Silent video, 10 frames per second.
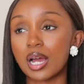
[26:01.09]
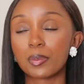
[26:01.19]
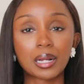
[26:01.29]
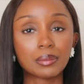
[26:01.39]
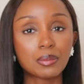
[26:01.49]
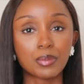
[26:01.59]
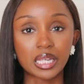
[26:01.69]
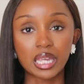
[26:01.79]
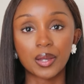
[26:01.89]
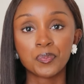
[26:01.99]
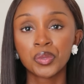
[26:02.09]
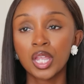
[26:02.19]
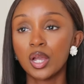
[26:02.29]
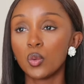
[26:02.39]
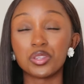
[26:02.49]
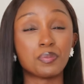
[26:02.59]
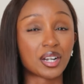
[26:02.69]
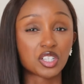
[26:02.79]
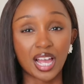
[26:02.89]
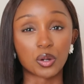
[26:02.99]
I'll probably make it with
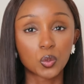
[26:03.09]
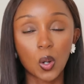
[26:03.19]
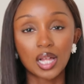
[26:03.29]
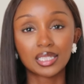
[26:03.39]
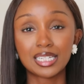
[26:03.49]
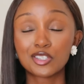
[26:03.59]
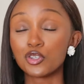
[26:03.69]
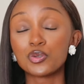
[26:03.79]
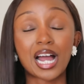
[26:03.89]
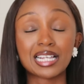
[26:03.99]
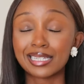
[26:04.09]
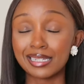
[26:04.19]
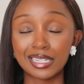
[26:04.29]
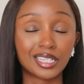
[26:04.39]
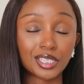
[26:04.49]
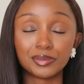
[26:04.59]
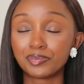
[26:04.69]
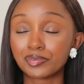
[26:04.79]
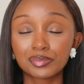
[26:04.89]
better sound quality so you guys can hear